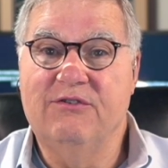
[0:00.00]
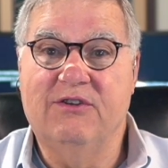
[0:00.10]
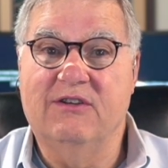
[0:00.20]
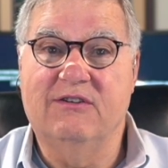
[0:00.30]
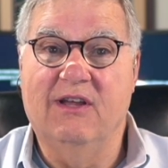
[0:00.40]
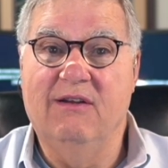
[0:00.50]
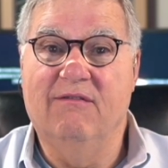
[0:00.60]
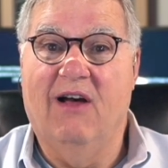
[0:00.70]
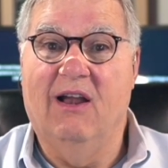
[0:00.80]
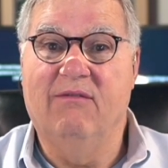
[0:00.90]

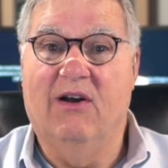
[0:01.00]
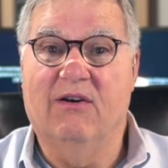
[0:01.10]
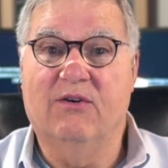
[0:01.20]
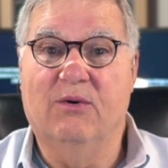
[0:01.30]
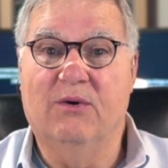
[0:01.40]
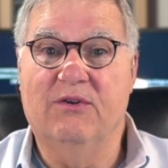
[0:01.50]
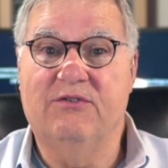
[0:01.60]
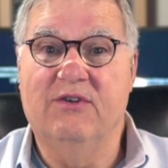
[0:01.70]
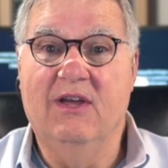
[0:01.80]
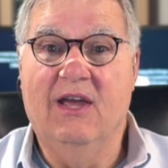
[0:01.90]
16 volleyball
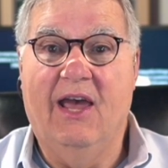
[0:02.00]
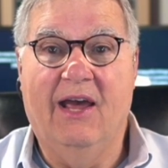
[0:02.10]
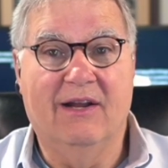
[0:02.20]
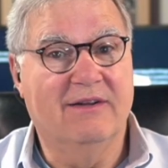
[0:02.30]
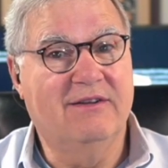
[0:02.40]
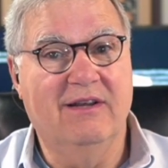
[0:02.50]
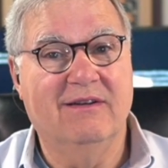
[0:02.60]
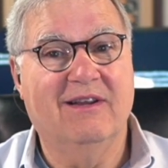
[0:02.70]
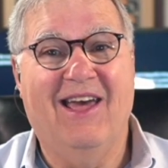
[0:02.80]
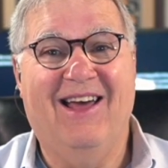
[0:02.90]
courts, and a
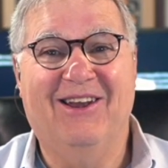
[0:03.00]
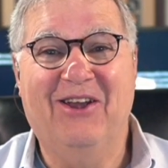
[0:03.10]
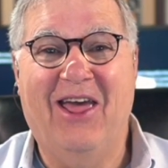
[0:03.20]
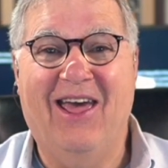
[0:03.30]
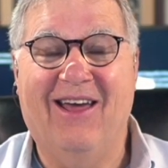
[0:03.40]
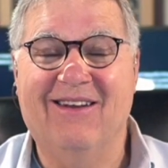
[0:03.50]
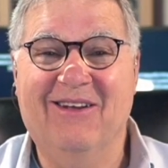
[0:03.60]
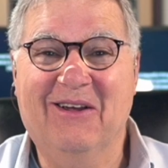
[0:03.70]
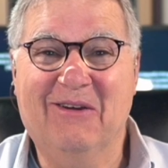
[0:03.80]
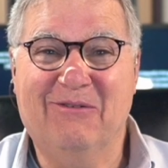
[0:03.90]
10-gallon hat
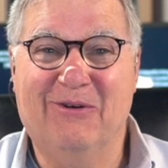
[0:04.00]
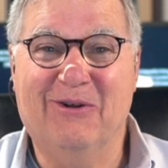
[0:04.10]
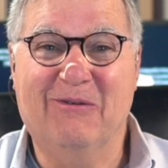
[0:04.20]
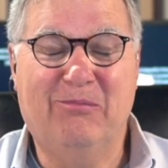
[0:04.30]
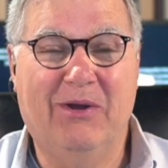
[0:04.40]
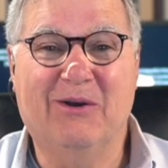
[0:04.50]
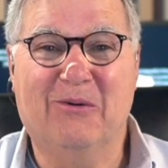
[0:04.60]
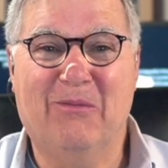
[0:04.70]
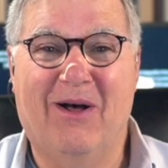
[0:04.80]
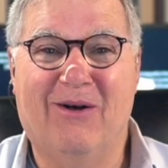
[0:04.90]
full of
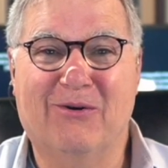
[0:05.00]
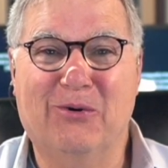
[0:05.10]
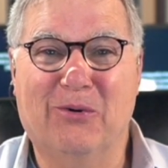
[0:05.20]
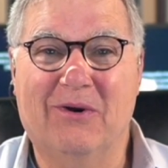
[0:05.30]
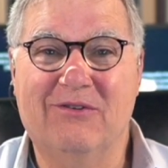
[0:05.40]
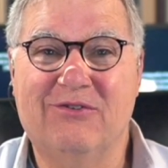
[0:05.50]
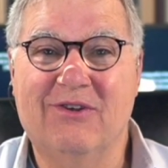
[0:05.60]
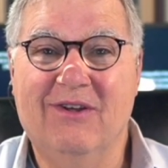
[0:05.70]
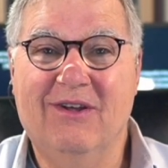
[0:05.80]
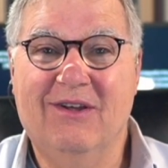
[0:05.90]
pickleball courts.